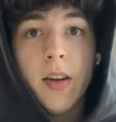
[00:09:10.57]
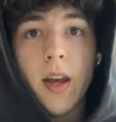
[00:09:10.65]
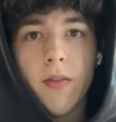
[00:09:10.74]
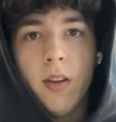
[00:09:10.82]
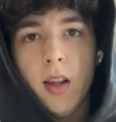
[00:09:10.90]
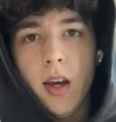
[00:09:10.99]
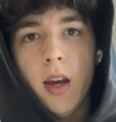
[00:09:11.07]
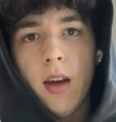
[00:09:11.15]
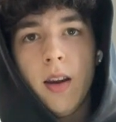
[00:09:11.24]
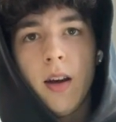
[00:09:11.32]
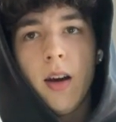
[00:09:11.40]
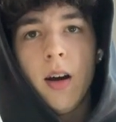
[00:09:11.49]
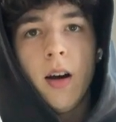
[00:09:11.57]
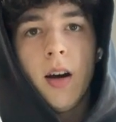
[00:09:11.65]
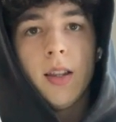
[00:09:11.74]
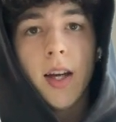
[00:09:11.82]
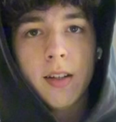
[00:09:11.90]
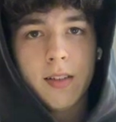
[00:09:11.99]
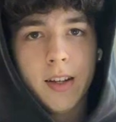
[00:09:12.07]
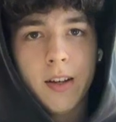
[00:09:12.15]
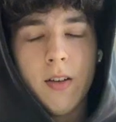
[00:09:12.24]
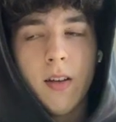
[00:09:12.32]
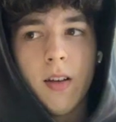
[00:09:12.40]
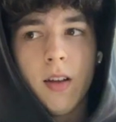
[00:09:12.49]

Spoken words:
David Lade, Lex Little,